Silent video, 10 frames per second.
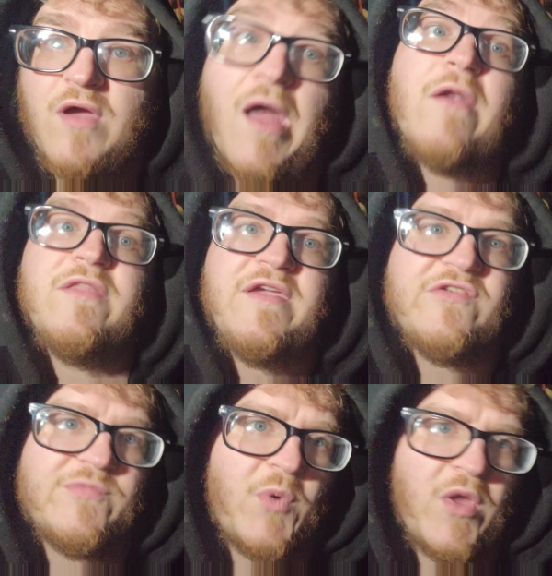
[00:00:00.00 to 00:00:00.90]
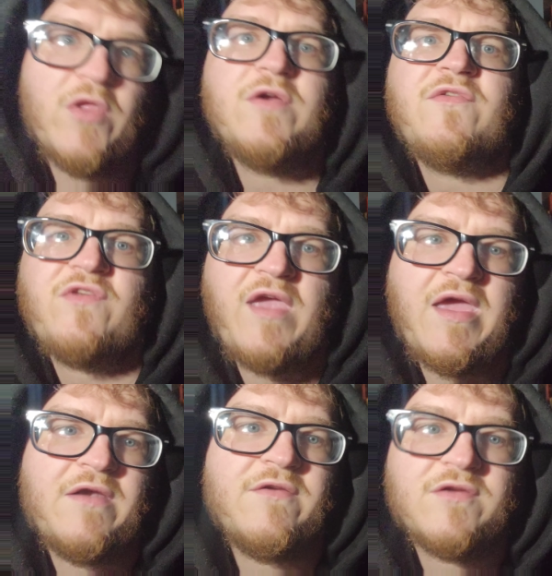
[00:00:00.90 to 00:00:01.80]
out of these spoilers
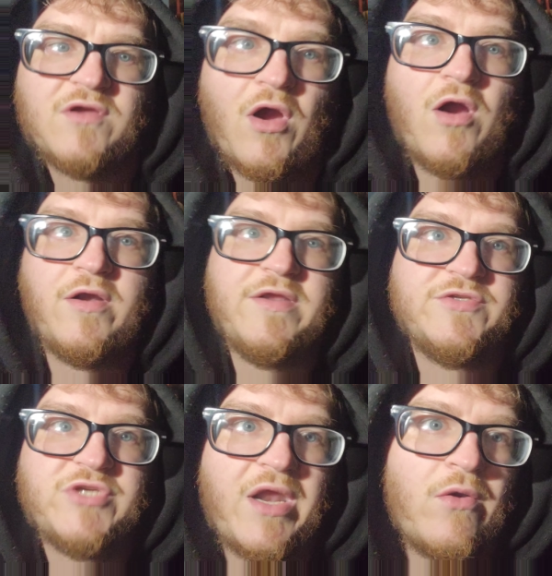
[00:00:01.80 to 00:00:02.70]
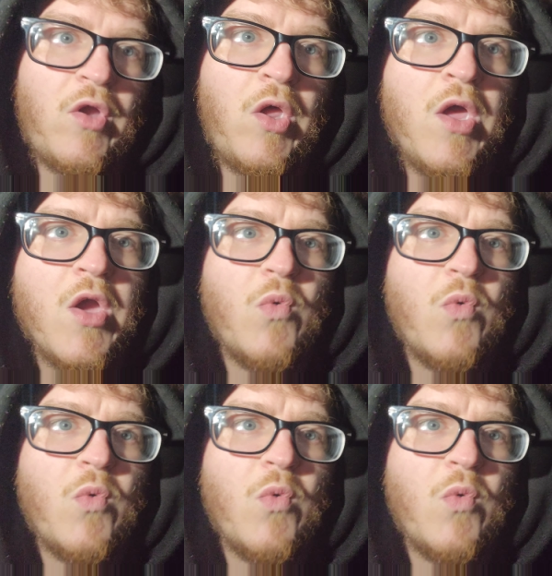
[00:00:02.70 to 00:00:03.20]
and card in general.